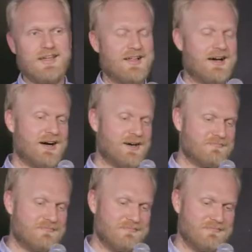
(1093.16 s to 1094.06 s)

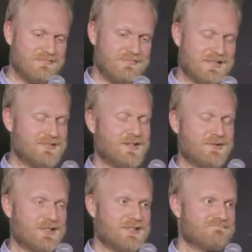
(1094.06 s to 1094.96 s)
Um, that's a good
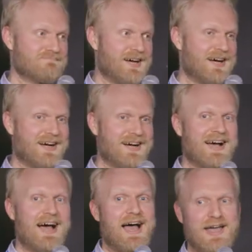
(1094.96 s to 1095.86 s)
question.
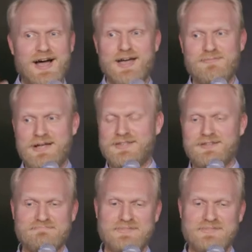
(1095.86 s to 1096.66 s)
Uh, I, I, am at the,